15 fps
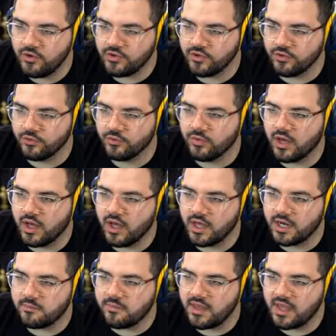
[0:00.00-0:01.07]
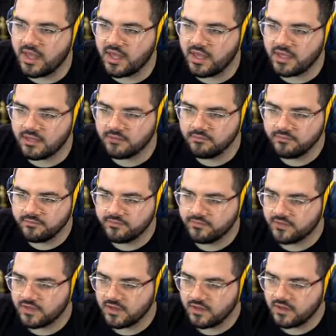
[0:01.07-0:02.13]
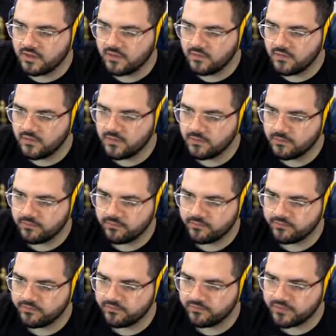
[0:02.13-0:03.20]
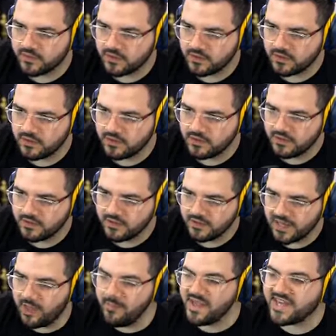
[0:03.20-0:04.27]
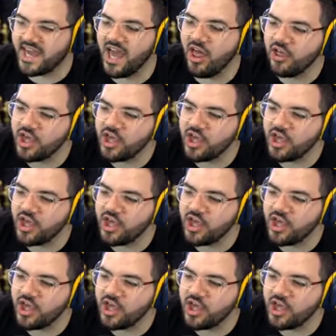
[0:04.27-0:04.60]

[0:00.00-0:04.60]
you wanted me. Made a move, should have made a move. Let me kill